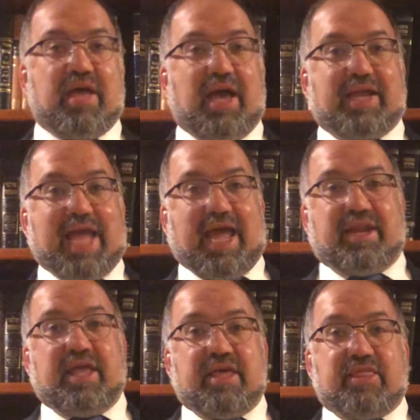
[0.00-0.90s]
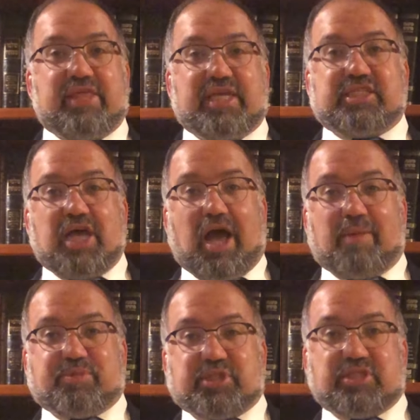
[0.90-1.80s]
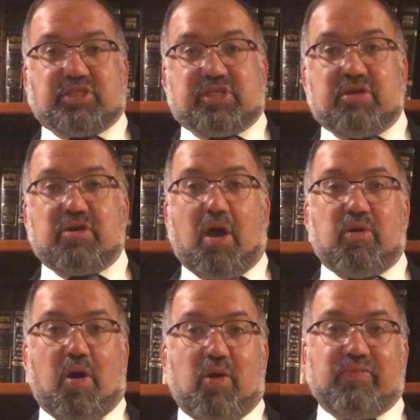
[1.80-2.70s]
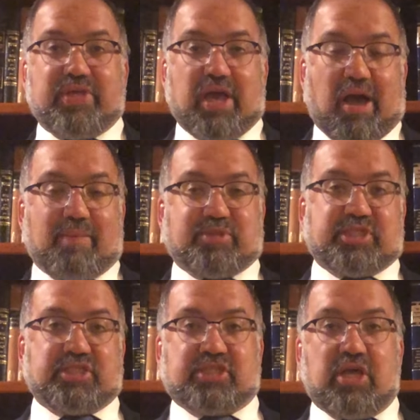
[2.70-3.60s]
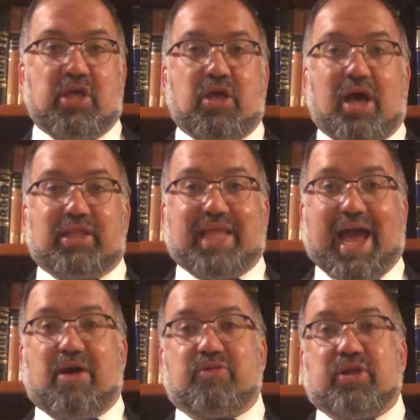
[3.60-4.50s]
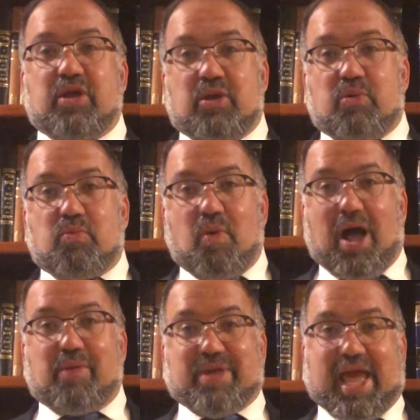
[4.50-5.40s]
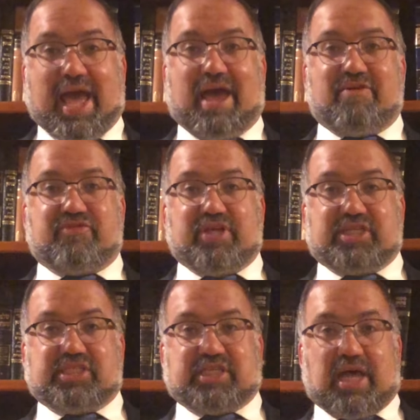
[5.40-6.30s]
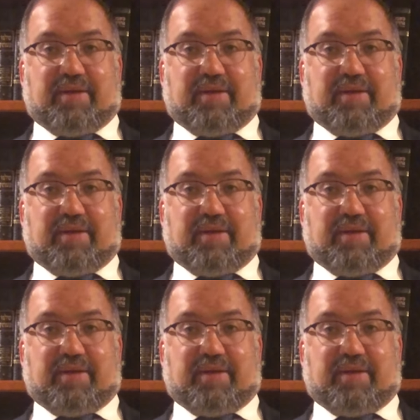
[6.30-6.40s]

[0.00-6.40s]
Again, these options are only options allowed while we have this